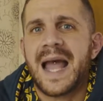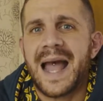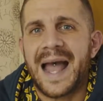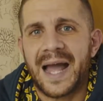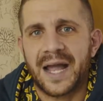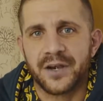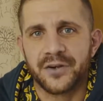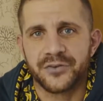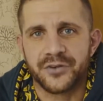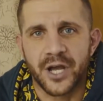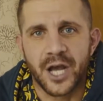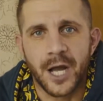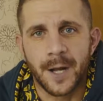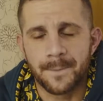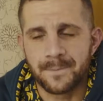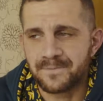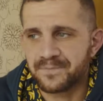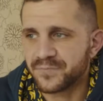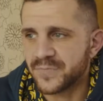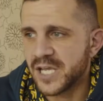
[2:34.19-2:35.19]

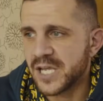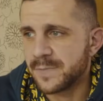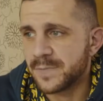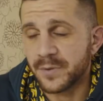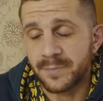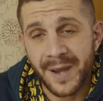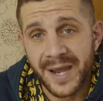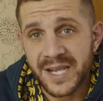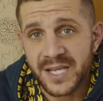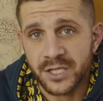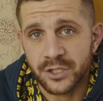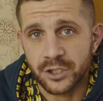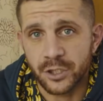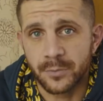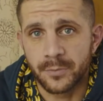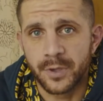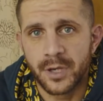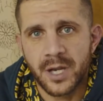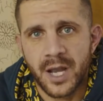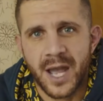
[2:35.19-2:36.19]
and he'd been making
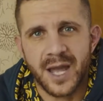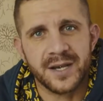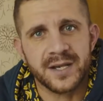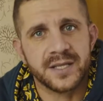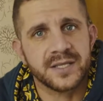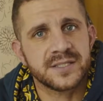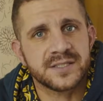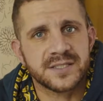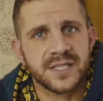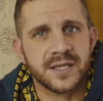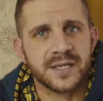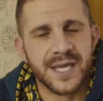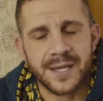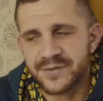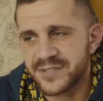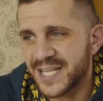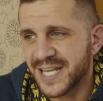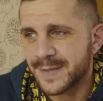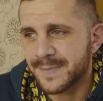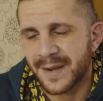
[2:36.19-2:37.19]
them, and he kept
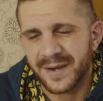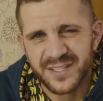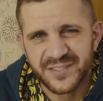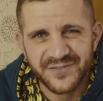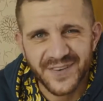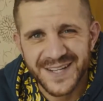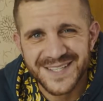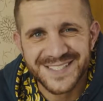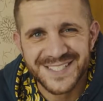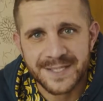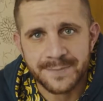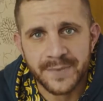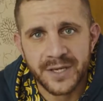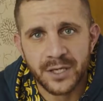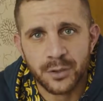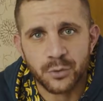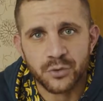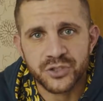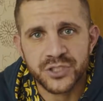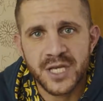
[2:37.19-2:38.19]
telling about these fancy
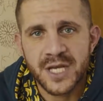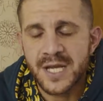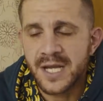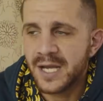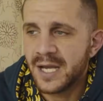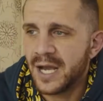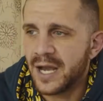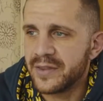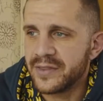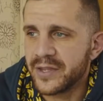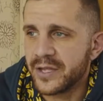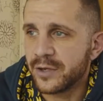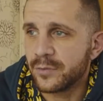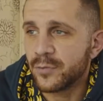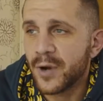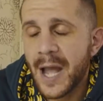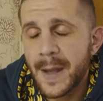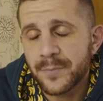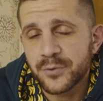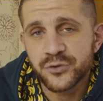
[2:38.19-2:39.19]
meals, and then
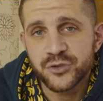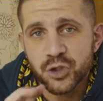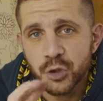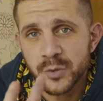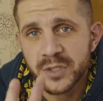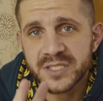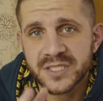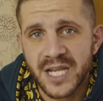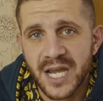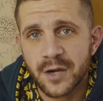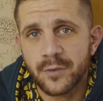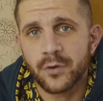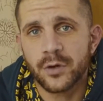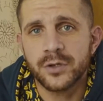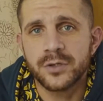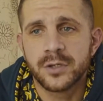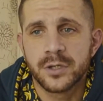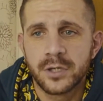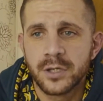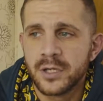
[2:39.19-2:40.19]
what happened 2 weeks later
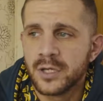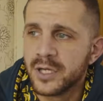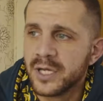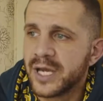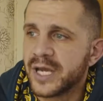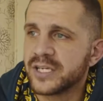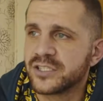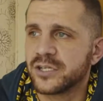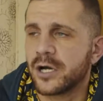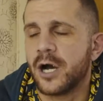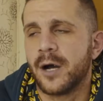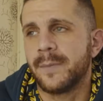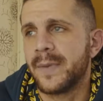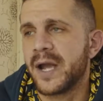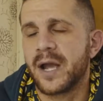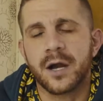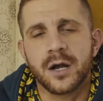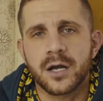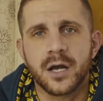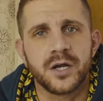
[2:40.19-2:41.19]
on? He's like, oh
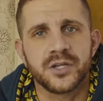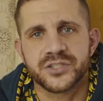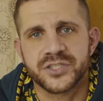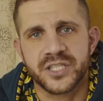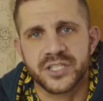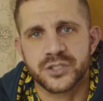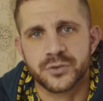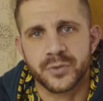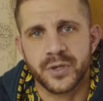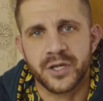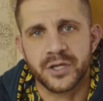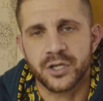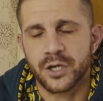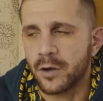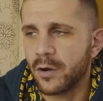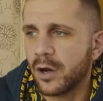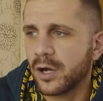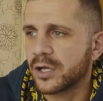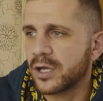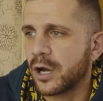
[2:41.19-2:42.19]
mate, I can't stick to it. You
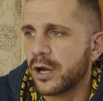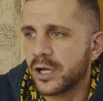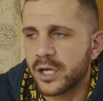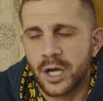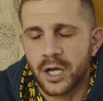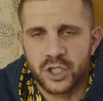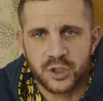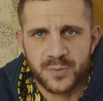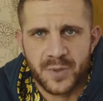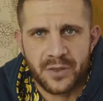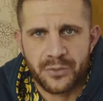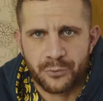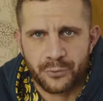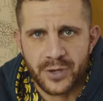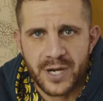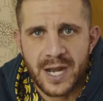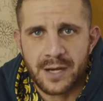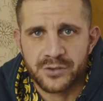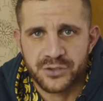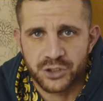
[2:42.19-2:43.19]
know, I can't spend
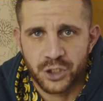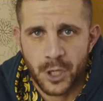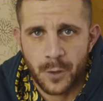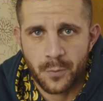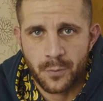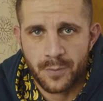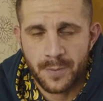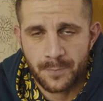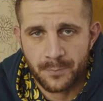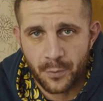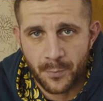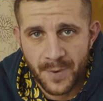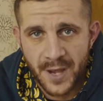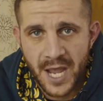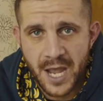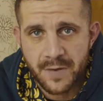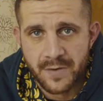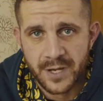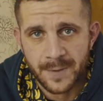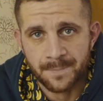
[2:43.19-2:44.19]
3 hours a night
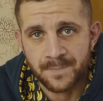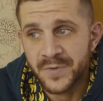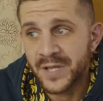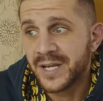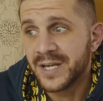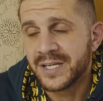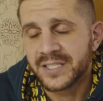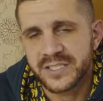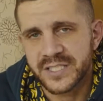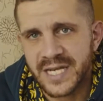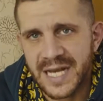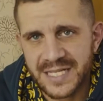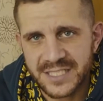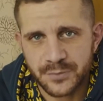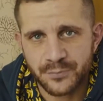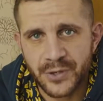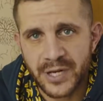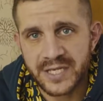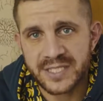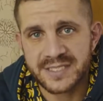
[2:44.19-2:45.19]
preparing. So I had
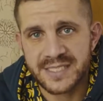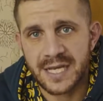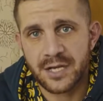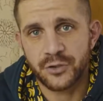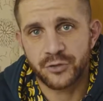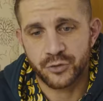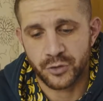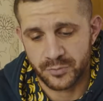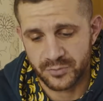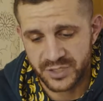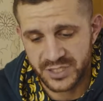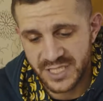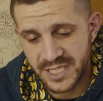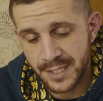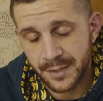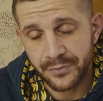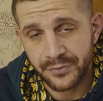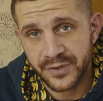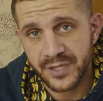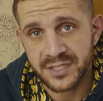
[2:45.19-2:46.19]
to break it down to him to
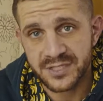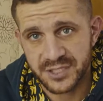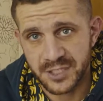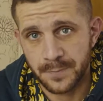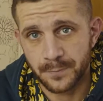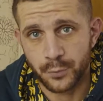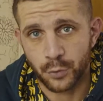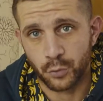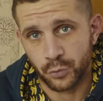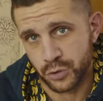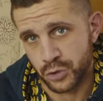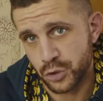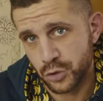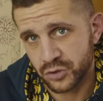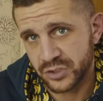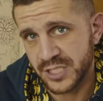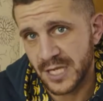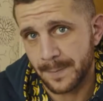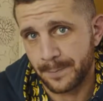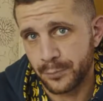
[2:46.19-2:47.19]
keep things simple.
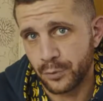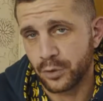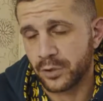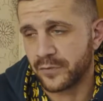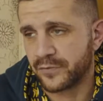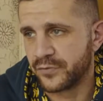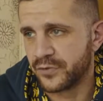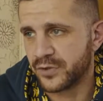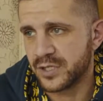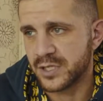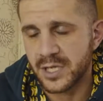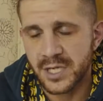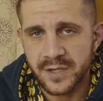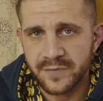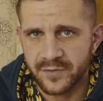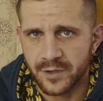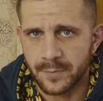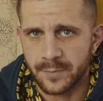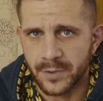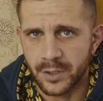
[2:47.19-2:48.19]
Use that book for the
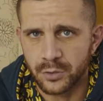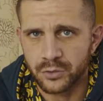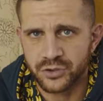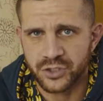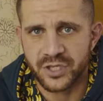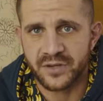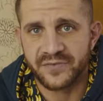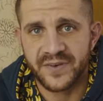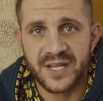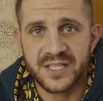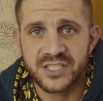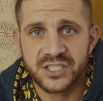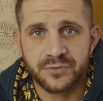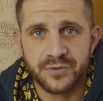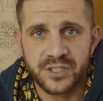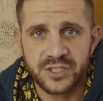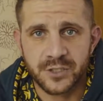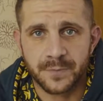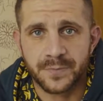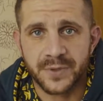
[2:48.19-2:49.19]
evening meals and your fancy
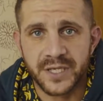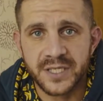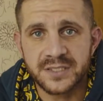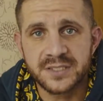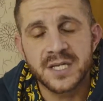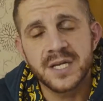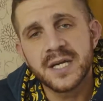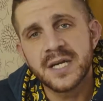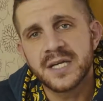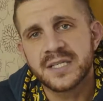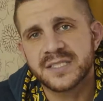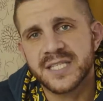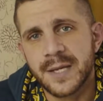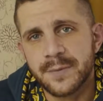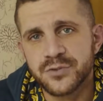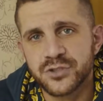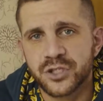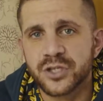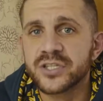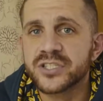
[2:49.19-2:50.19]
recipes, same
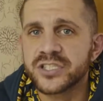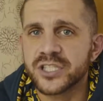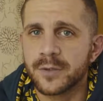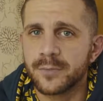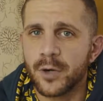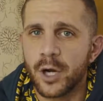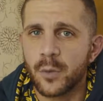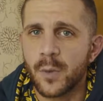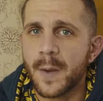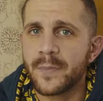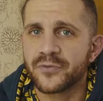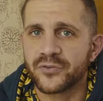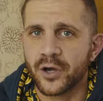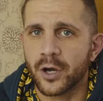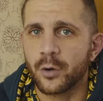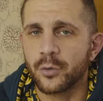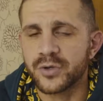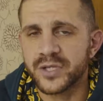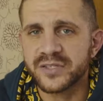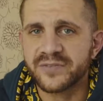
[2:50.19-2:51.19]
as you're going to see on my
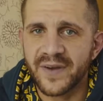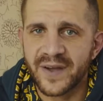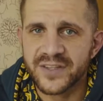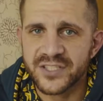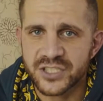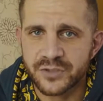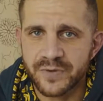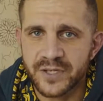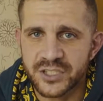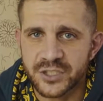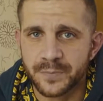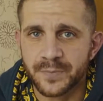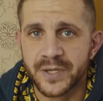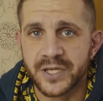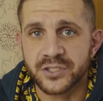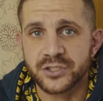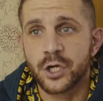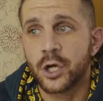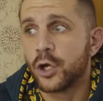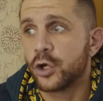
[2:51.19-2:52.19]
website, all these fancy
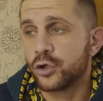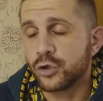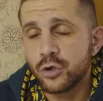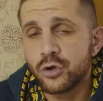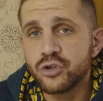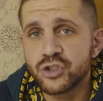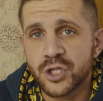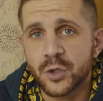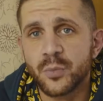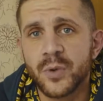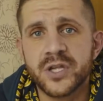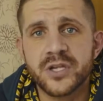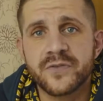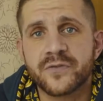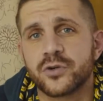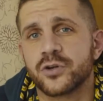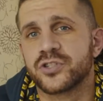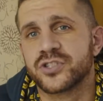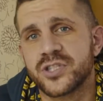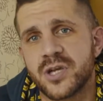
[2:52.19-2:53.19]
recipes. Use them when you've
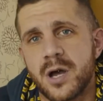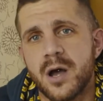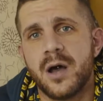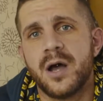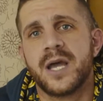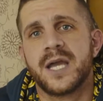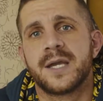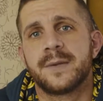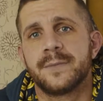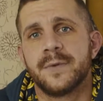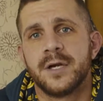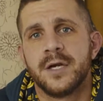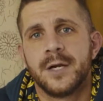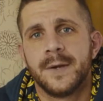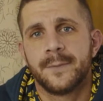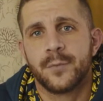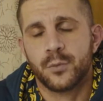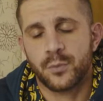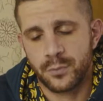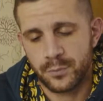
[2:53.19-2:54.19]
got time,
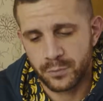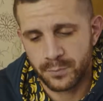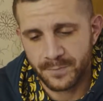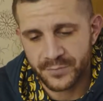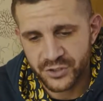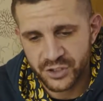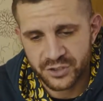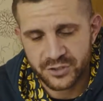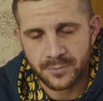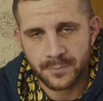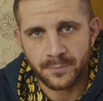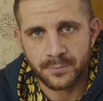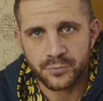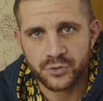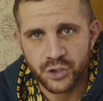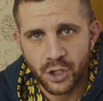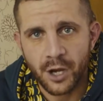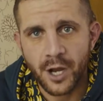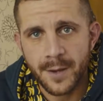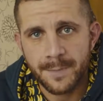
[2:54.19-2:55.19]
but just
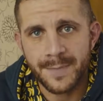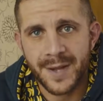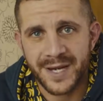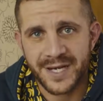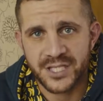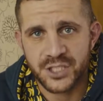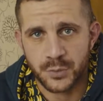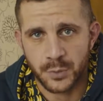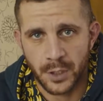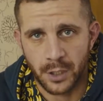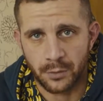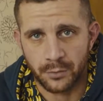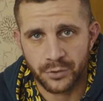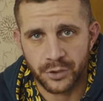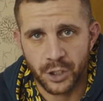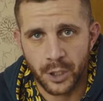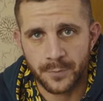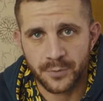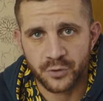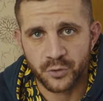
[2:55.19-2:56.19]
time manage well, you
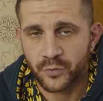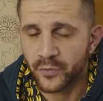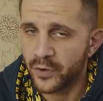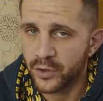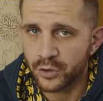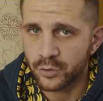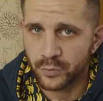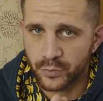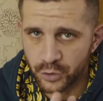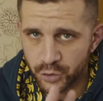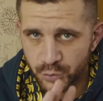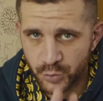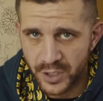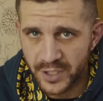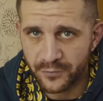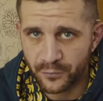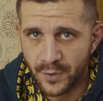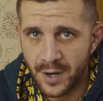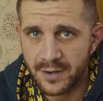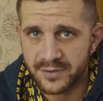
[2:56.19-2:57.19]
know, because we've got
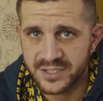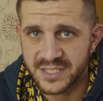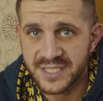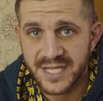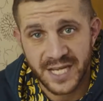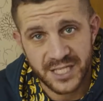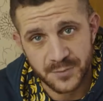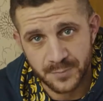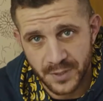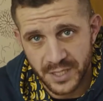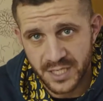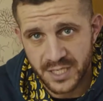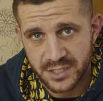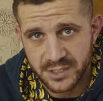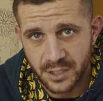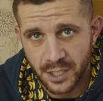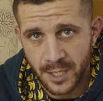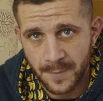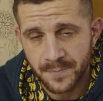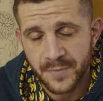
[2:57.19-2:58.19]
24 hours in a day. It's plenty of
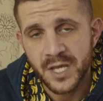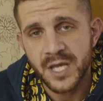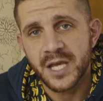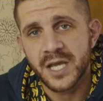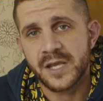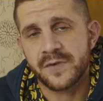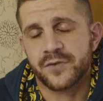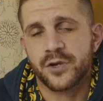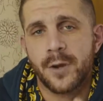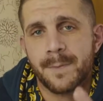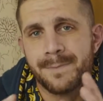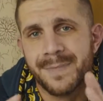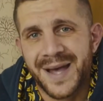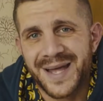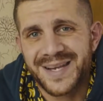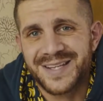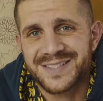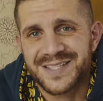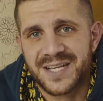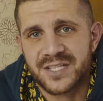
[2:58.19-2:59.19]
time. If you don't
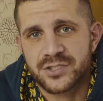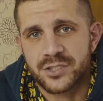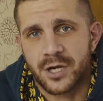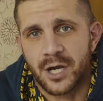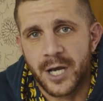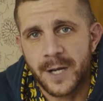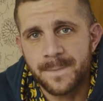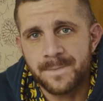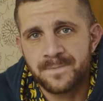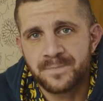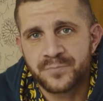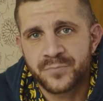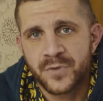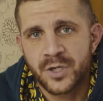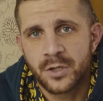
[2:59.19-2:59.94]
manage that time,